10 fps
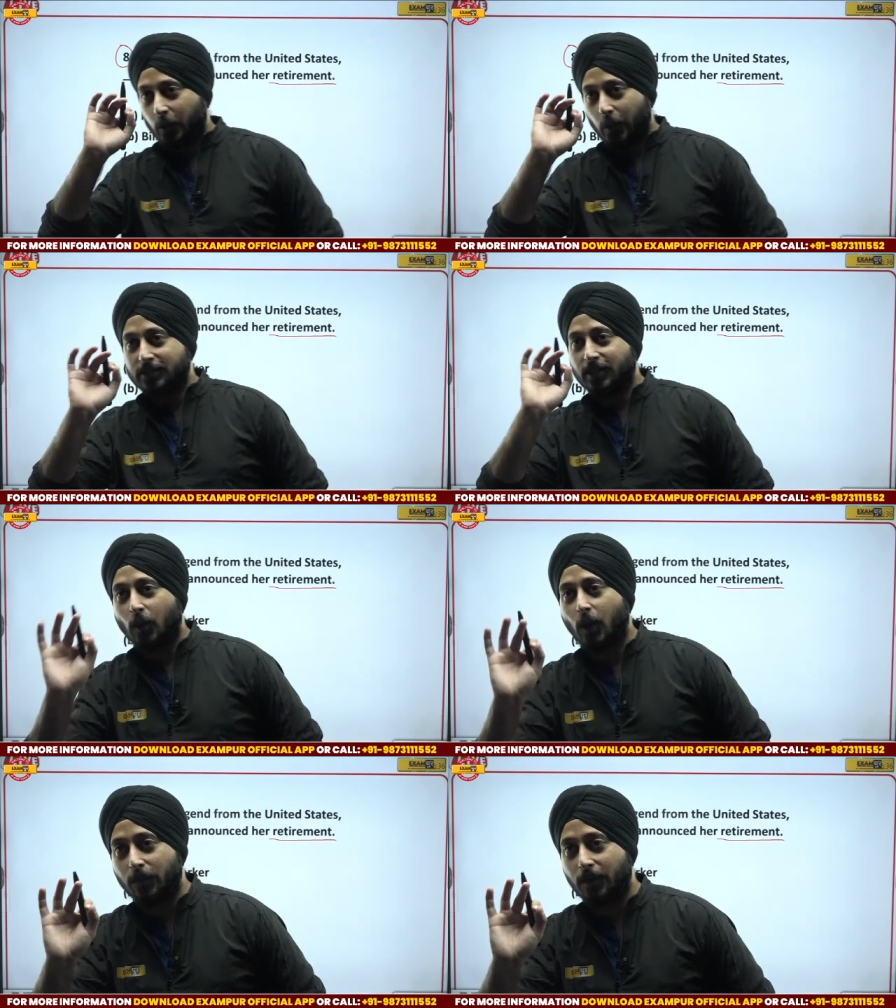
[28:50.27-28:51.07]
question
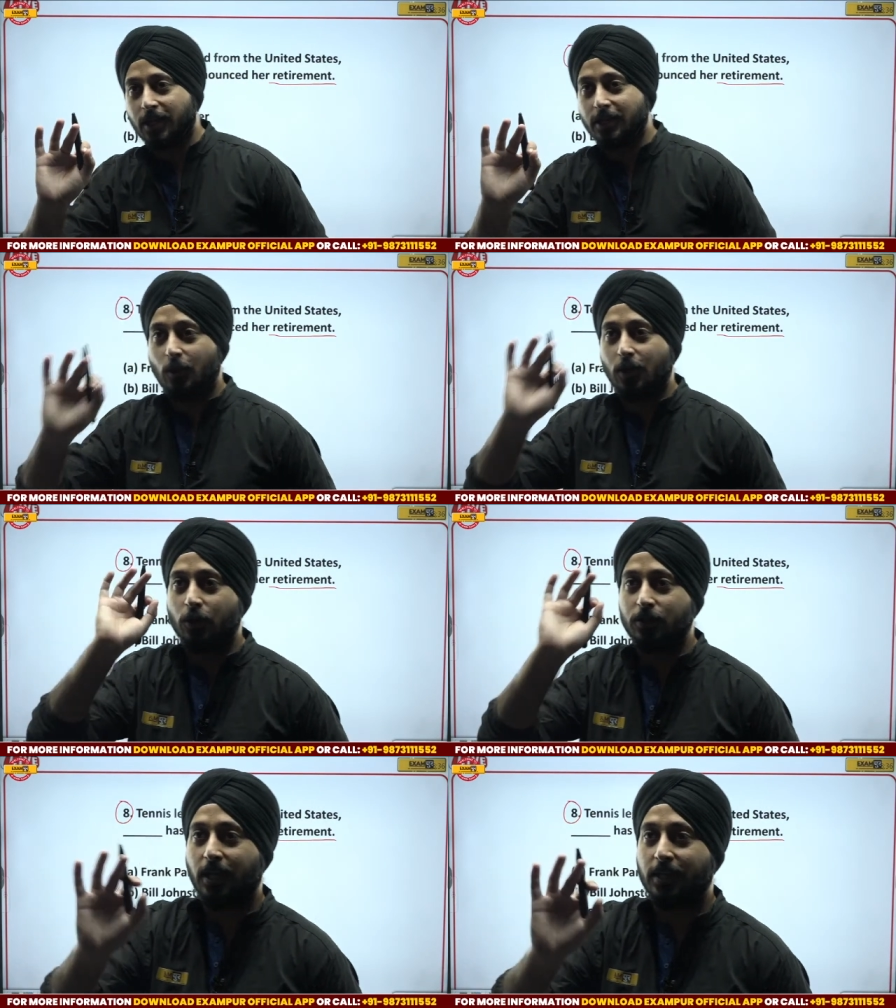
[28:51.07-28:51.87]
properly, you will
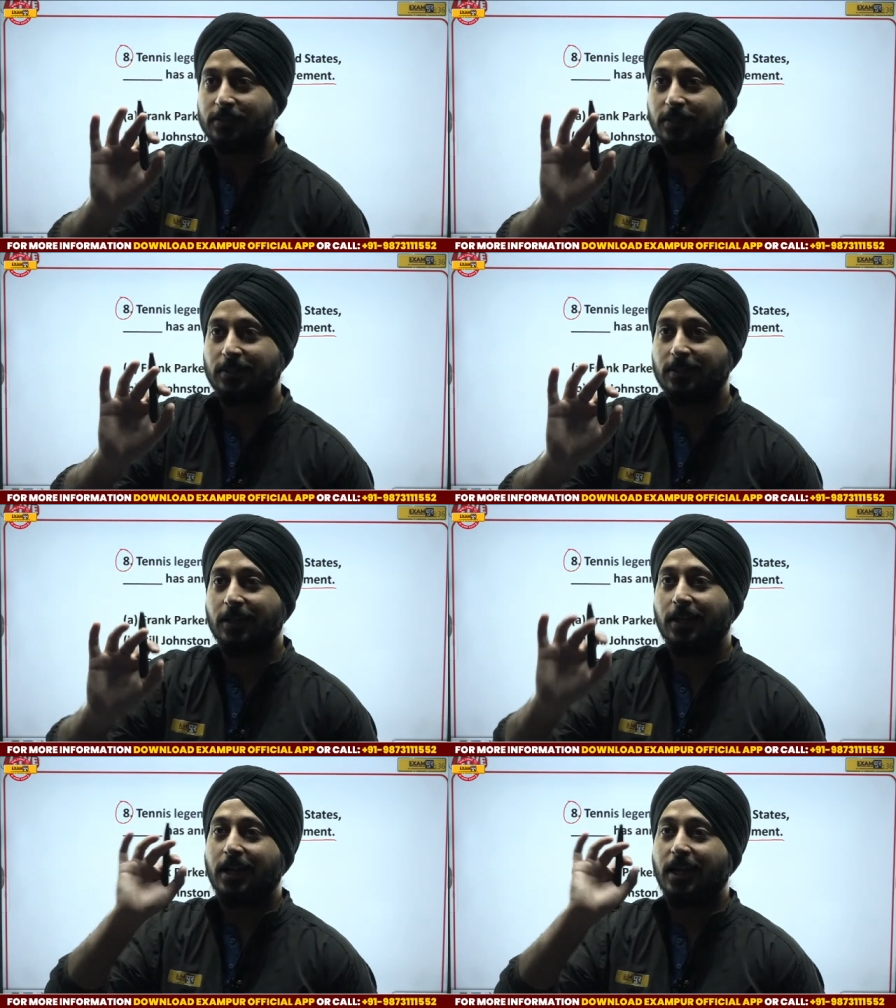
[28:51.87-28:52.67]
know the answer.
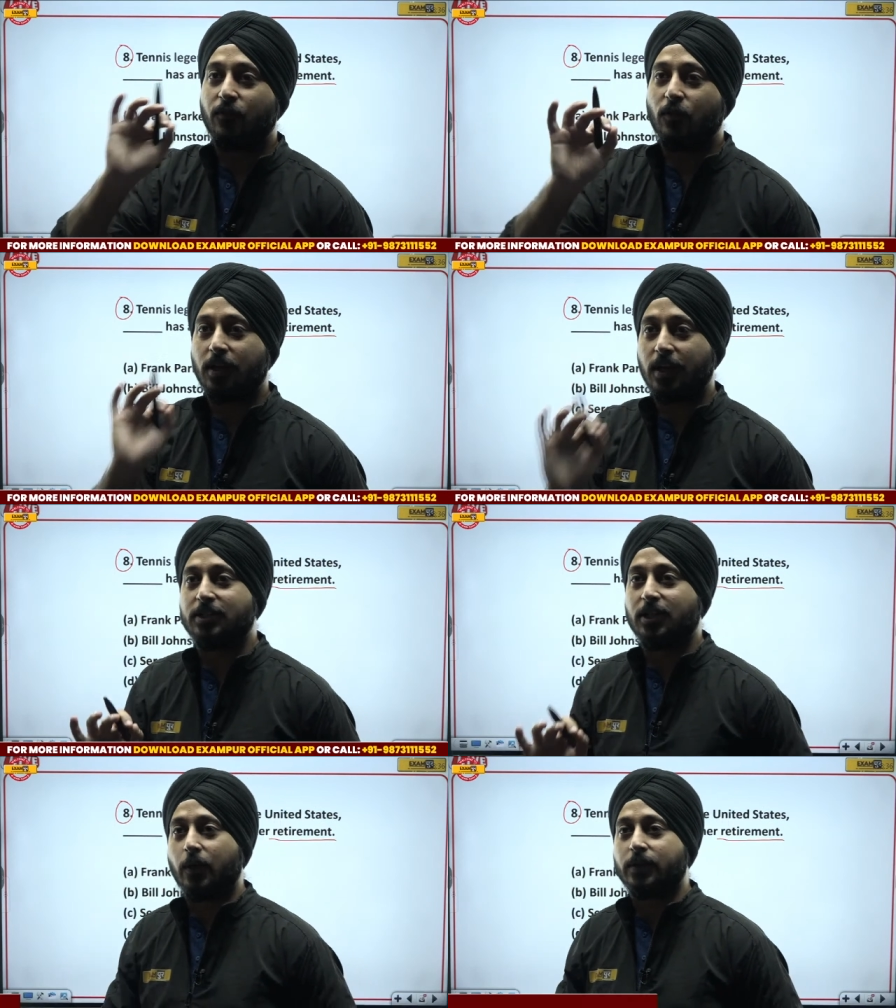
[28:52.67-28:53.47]
If you
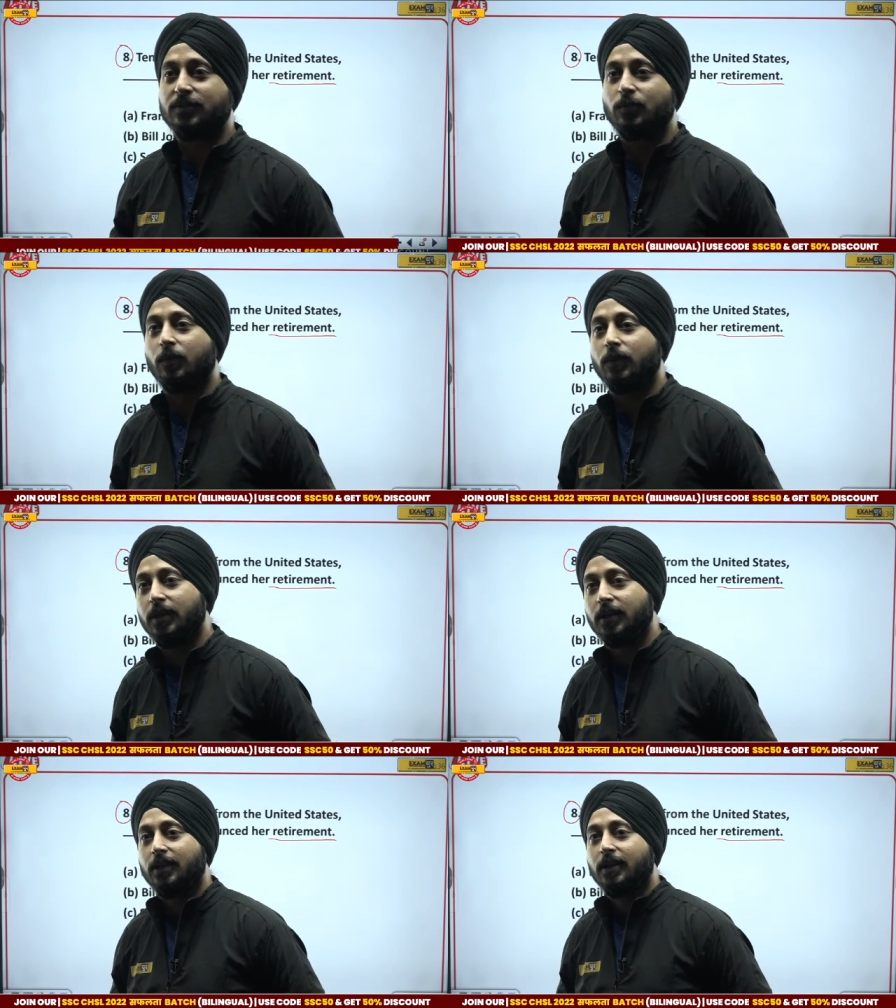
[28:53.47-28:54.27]
read the question
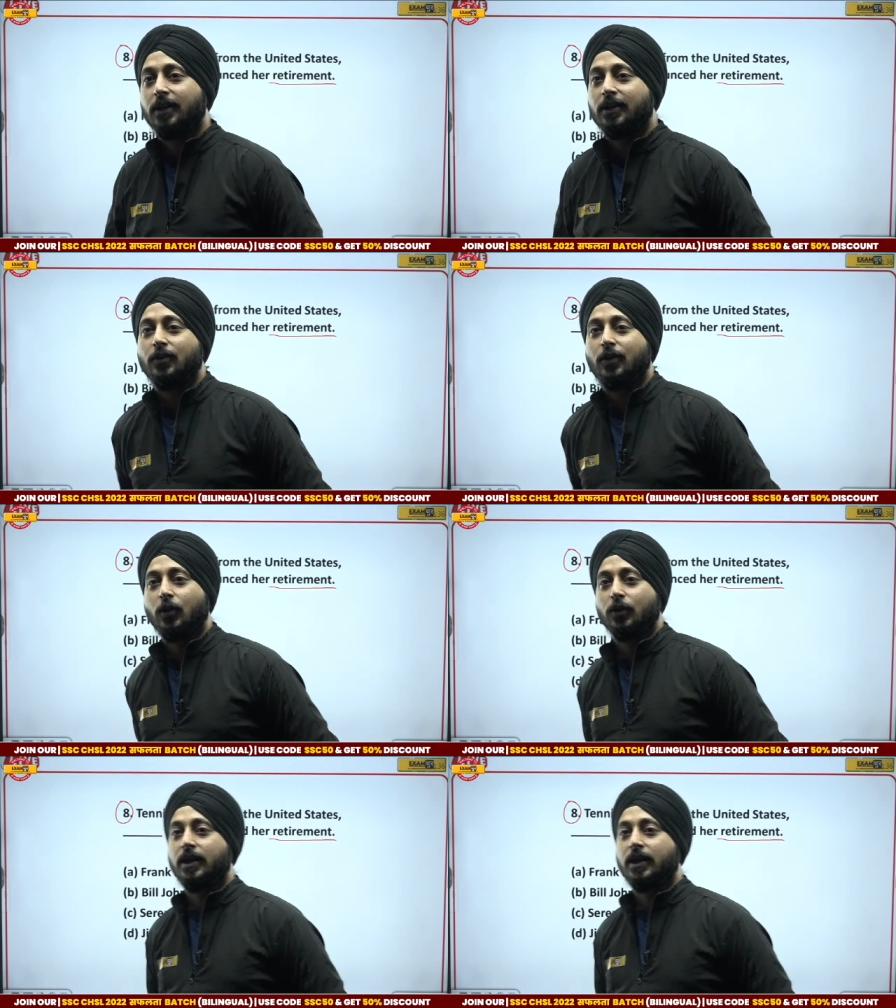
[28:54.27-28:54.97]
properly, you will know